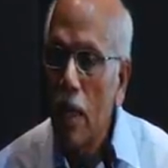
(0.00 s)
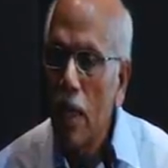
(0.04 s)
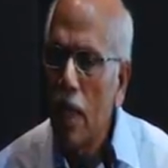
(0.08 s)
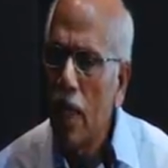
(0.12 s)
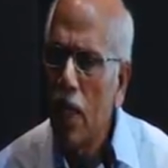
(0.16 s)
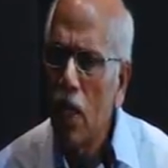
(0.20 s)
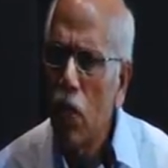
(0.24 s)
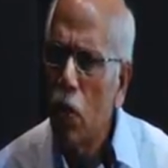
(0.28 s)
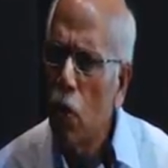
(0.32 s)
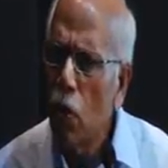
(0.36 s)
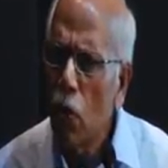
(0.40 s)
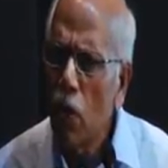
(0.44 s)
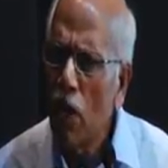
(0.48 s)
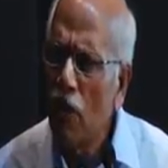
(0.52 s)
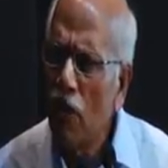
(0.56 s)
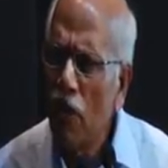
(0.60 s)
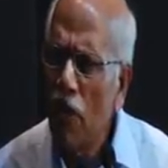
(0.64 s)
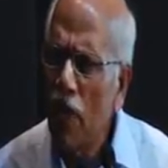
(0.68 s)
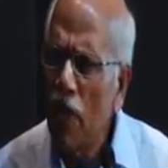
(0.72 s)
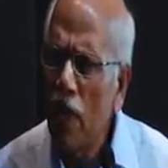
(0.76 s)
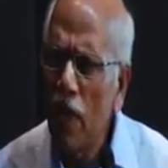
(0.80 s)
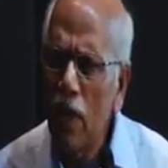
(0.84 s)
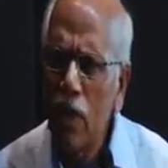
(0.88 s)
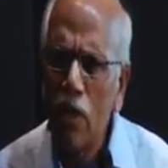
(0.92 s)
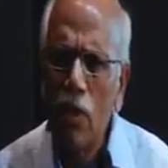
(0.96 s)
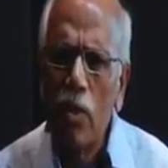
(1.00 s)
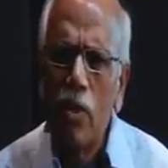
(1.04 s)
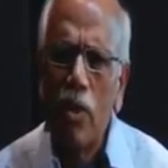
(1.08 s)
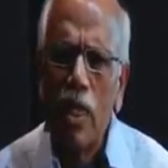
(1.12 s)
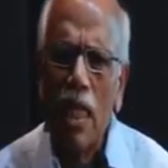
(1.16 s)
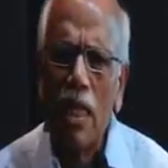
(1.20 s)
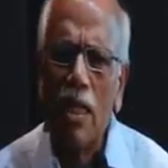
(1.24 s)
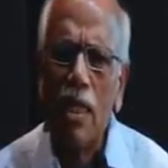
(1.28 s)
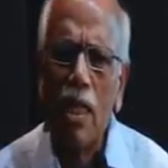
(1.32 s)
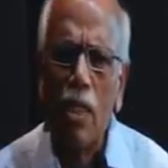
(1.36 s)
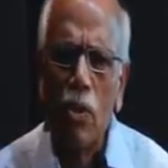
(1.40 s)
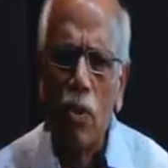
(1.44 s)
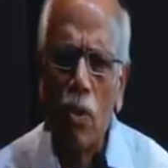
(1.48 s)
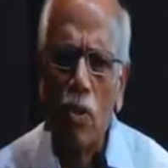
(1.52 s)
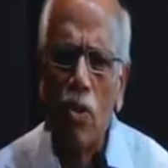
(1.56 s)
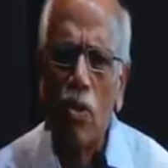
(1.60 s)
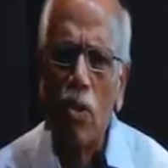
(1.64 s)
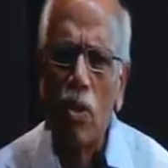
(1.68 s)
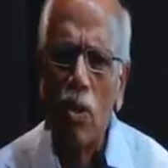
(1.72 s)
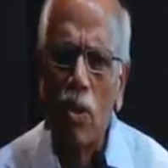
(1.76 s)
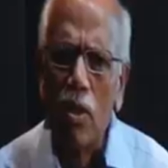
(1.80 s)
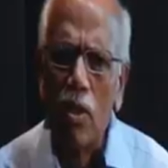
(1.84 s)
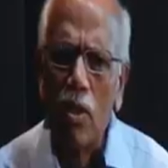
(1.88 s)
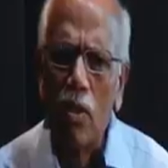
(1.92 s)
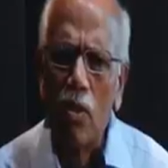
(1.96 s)
It is so difficult to tell the
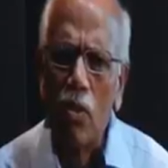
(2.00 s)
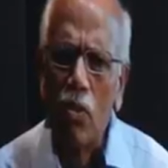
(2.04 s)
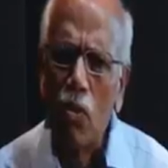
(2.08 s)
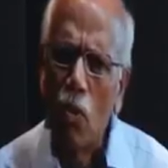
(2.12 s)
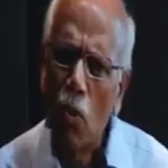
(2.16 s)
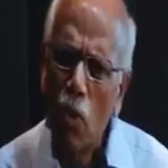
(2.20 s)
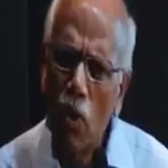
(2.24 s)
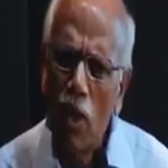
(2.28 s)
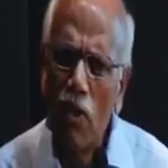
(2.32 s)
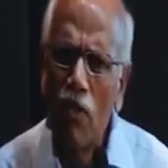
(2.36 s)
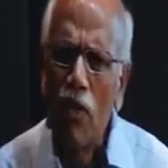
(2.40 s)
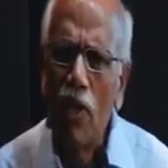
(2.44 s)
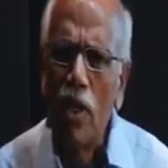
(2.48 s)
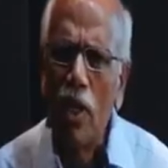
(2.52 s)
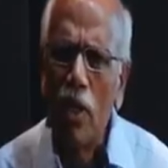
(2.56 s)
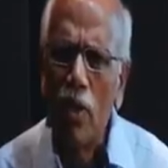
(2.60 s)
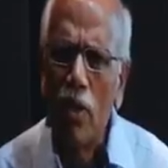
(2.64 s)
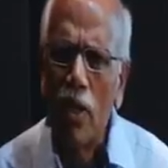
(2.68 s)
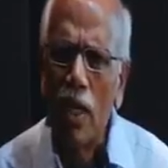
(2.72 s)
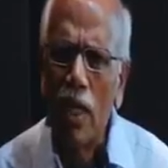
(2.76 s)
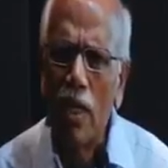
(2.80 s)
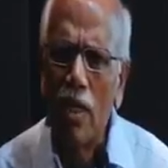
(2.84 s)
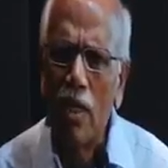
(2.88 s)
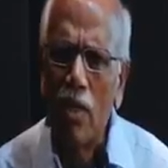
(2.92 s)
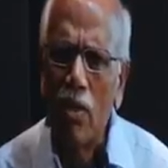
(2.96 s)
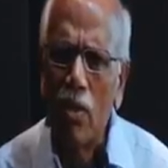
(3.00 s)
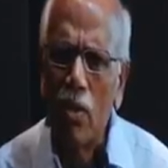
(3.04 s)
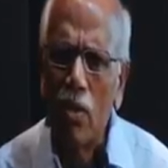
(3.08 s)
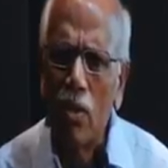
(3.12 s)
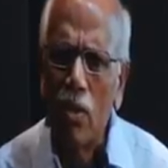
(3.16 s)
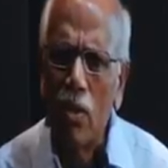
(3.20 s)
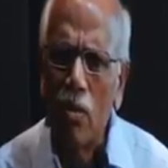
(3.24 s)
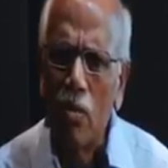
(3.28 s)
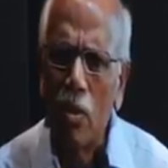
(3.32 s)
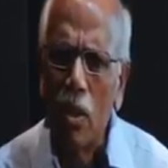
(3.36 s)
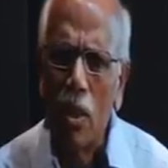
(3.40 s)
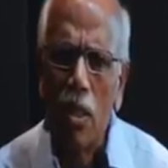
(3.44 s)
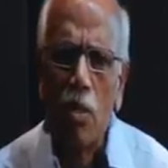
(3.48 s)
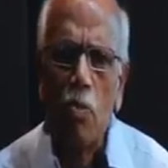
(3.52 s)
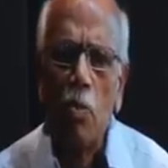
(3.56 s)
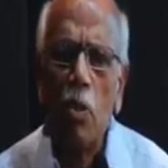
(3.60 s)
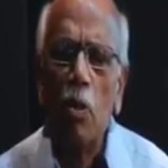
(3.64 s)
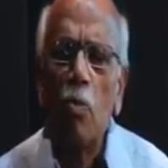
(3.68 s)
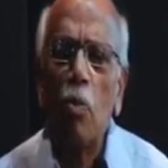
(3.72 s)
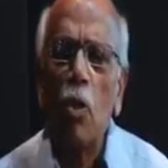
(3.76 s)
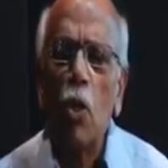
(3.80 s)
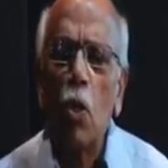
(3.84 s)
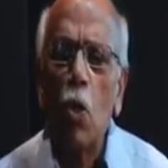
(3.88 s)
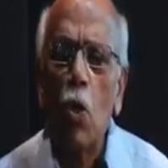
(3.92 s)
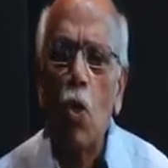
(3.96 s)
truth. So difficult to tell the truth because
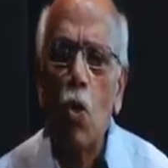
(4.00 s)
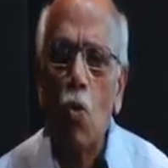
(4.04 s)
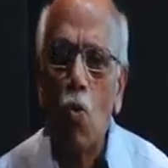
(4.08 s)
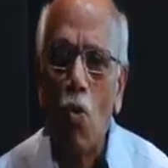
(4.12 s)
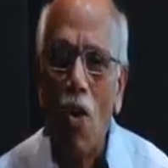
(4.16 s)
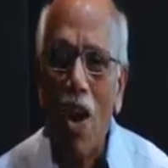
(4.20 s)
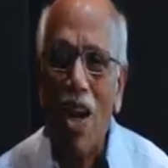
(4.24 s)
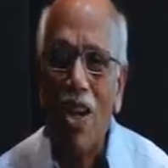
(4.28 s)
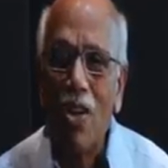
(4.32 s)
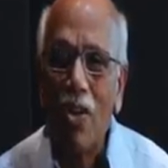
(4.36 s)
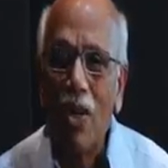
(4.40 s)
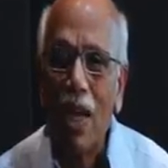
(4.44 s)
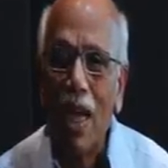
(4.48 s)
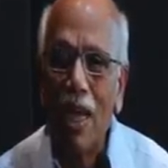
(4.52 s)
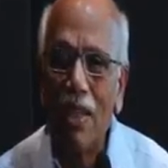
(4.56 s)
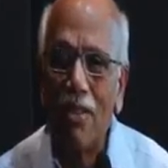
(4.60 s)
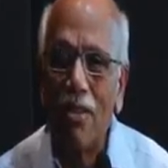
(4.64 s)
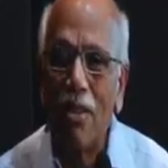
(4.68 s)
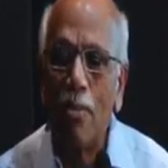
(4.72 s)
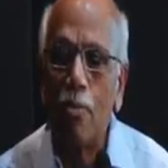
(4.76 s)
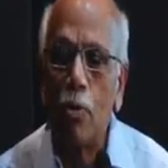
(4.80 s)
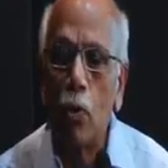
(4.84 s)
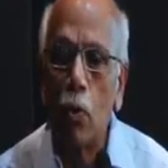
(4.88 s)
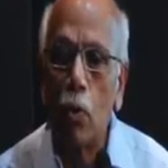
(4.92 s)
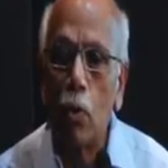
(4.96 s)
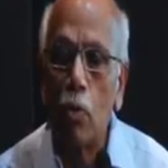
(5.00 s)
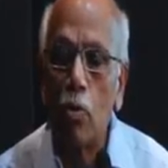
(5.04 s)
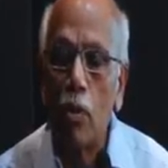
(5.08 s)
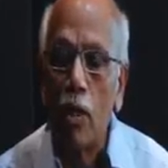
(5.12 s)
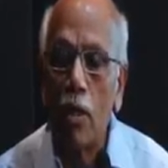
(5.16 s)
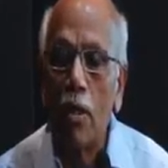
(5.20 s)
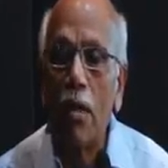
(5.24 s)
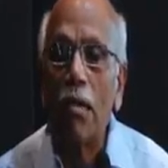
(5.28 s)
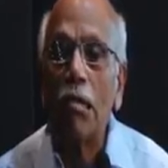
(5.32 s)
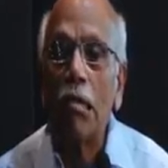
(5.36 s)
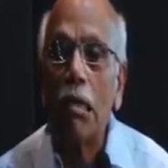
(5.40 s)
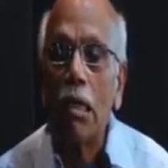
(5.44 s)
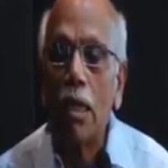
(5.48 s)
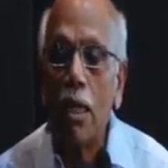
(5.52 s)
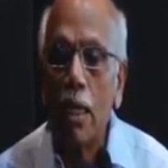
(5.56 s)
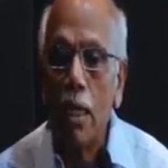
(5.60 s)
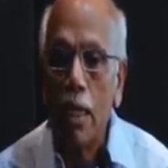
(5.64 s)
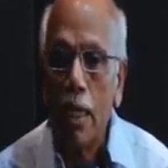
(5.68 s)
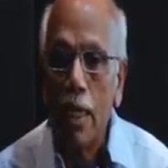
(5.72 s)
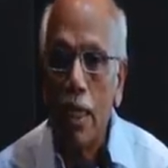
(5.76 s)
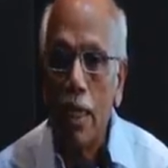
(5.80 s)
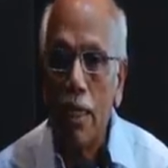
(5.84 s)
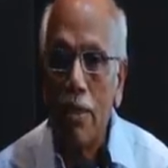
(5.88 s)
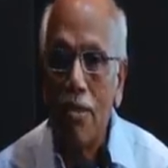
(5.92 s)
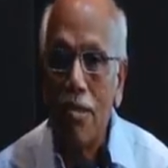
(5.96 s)
people don't want to accept truth because
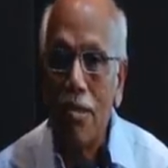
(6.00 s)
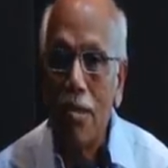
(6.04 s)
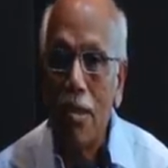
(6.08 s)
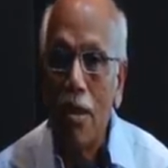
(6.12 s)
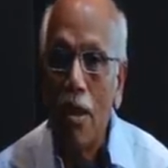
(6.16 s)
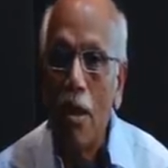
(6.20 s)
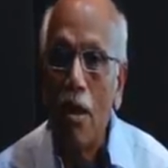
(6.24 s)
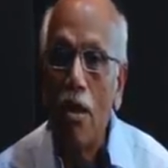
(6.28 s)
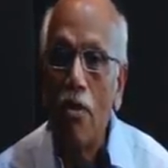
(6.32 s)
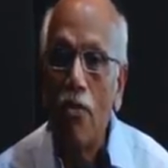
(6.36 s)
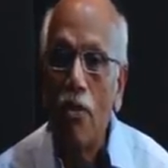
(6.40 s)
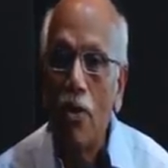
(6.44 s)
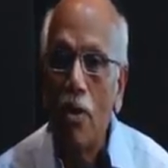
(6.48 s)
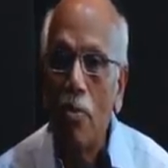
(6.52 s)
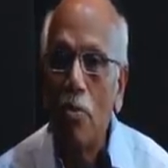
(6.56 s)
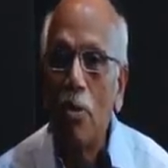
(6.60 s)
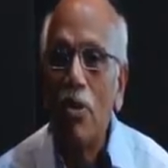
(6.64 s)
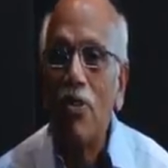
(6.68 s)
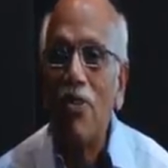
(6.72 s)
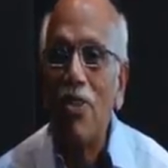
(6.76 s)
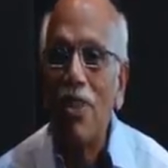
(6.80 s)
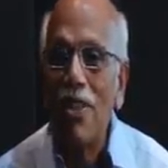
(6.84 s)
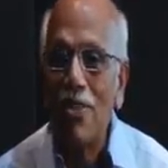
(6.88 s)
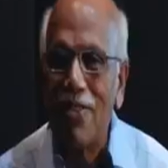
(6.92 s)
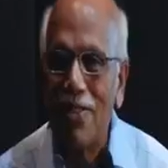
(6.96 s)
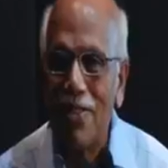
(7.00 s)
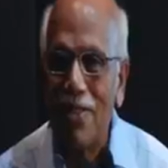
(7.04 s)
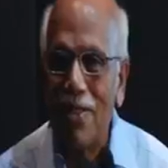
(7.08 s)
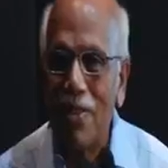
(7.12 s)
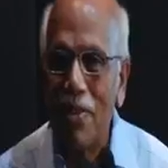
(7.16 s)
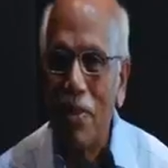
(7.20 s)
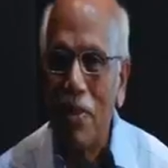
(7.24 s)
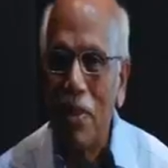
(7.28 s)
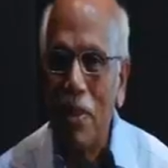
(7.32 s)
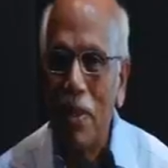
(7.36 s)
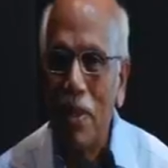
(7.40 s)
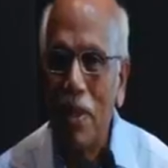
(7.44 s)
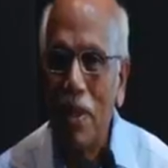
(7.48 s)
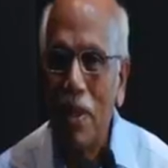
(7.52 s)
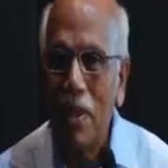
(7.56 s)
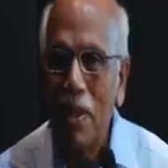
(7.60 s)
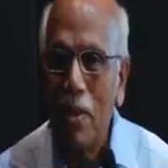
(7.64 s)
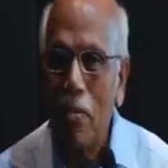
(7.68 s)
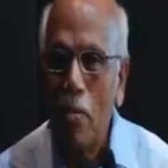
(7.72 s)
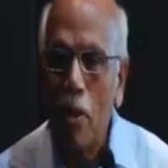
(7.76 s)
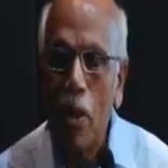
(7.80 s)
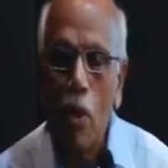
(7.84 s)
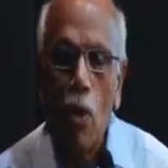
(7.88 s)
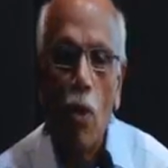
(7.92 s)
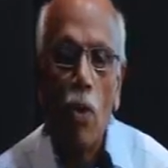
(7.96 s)
it is not for business.
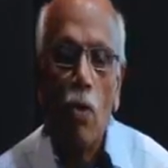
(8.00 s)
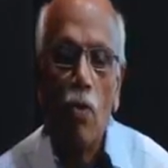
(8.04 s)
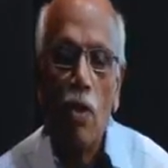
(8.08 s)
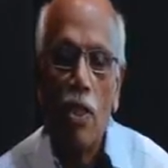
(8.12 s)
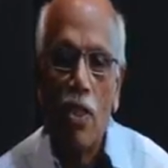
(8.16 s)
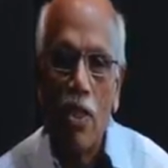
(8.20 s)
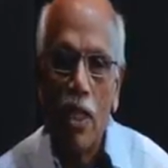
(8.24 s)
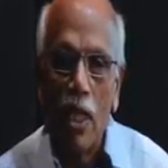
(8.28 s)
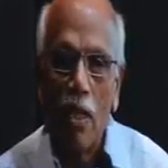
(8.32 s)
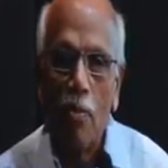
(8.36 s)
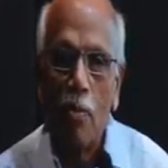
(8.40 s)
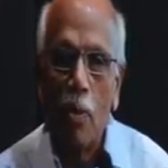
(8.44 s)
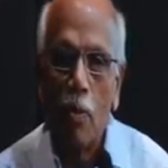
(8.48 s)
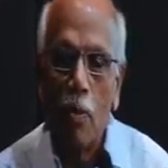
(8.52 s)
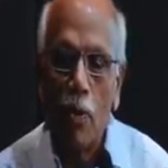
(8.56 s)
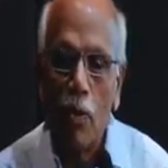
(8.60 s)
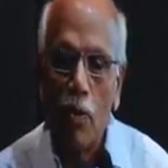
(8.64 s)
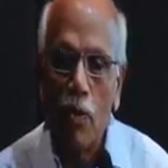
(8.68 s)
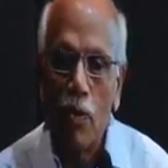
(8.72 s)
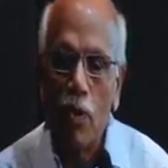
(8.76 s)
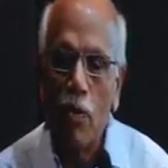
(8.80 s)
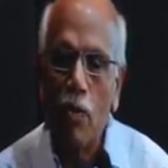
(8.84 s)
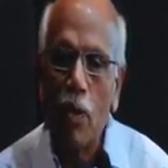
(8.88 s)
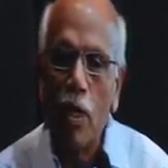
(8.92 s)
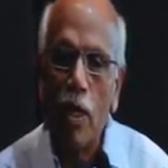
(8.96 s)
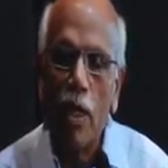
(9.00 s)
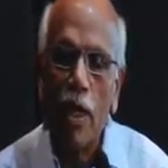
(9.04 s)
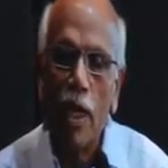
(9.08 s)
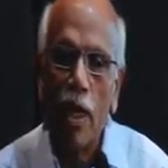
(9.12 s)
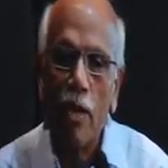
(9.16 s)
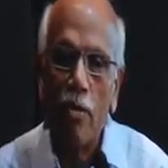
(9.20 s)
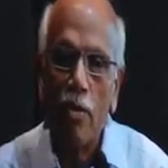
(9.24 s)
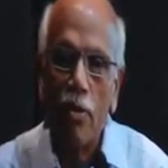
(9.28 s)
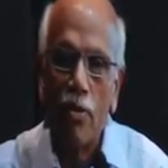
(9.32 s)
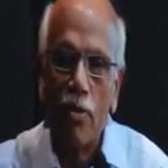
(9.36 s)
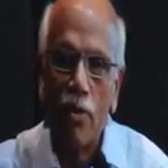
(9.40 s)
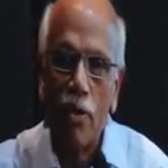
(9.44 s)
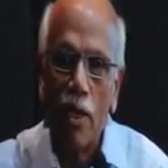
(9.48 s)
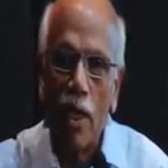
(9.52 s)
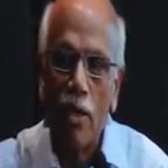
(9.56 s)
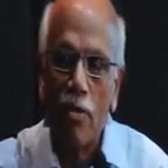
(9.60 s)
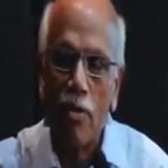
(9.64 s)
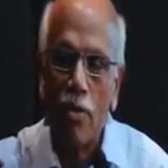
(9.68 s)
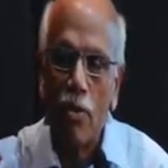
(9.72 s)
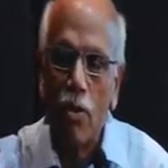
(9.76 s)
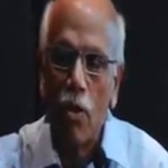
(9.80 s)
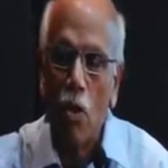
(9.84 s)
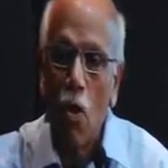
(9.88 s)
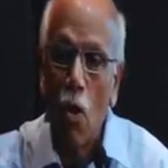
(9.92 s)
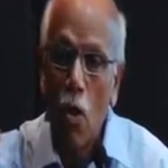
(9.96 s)
But I always tell people, see, one day I
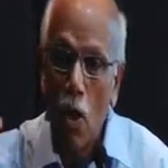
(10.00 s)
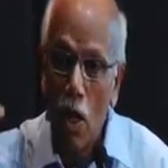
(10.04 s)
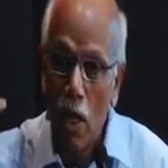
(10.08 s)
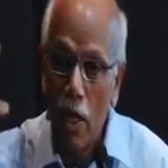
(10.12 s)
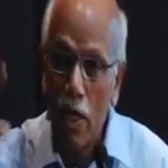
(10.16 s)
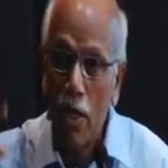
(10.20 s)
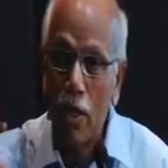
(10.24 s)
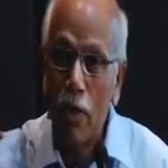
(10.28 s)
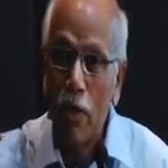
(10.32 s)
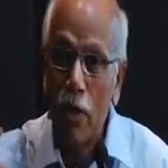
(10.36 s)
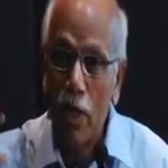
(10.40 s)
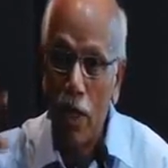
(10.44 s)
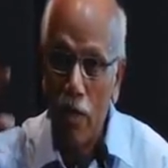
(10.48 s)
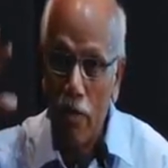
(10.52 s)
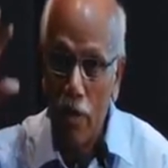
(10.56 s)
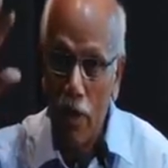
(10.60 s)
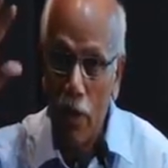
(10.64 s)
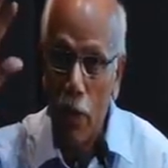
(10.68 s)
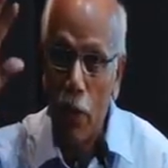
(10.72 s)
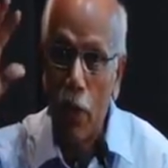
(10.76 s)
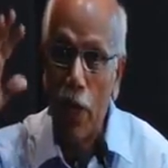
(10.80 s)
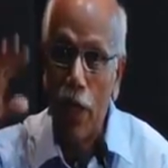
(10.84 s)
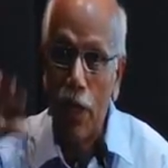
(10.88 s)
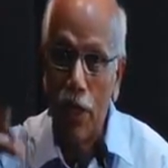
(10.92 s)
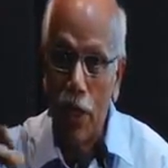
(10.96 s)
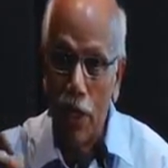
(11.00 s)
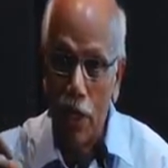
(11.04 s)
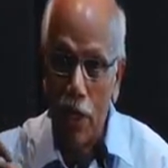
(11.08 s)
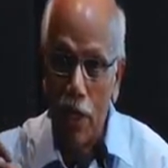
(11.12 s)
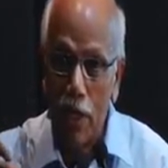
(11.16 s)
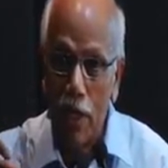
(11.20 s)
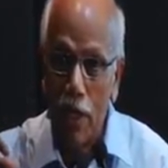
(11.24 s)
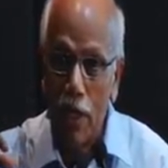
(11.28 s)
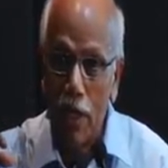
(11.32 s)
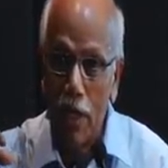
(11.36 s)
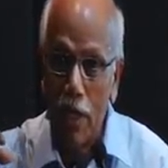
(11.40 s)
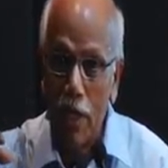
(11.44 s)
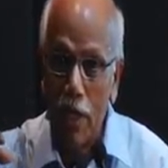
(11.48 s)
was called to give an oration